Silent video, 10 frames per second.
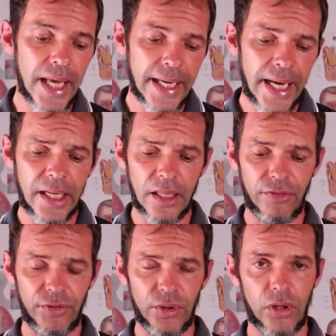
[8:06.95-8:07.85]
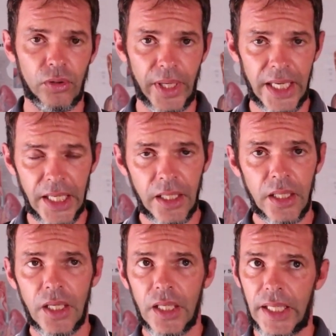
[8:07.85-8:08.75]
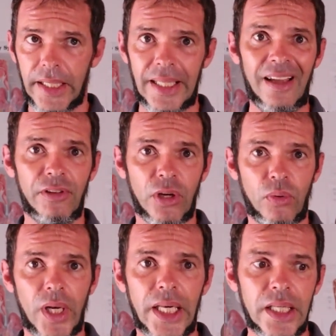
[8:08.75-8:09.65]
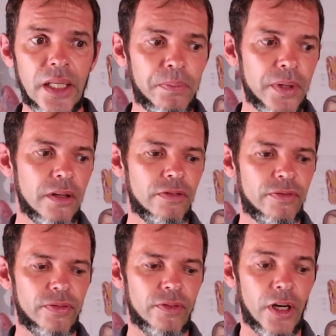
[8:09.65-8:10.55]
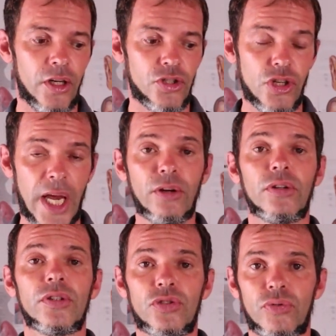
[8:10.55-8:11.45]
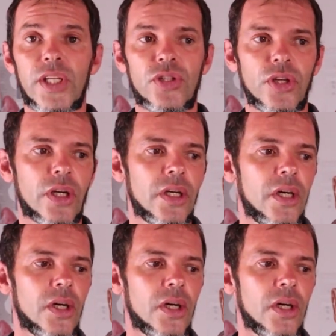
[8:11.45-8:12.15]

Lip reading: Again, if you already like diving really deep, if general stretching